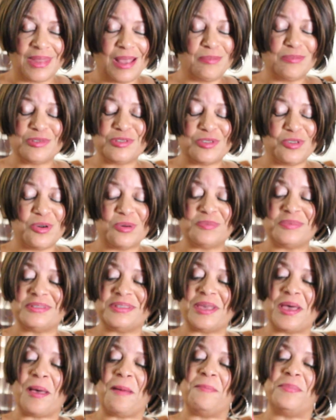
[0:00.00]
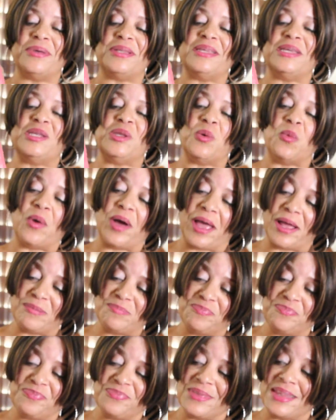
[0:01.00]
I'm so upset. But
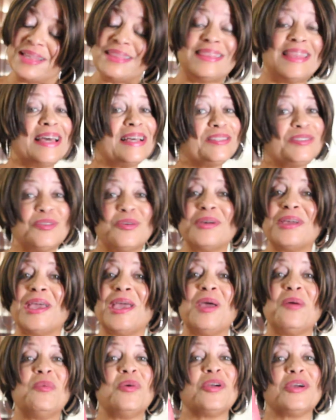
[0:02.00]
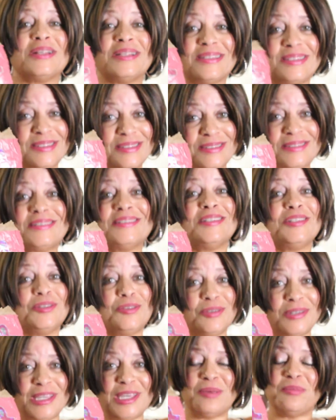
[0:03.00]
anyway, that's okay. We're gonna
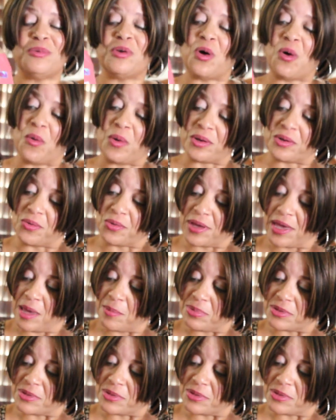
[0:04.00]
still keep going, okay?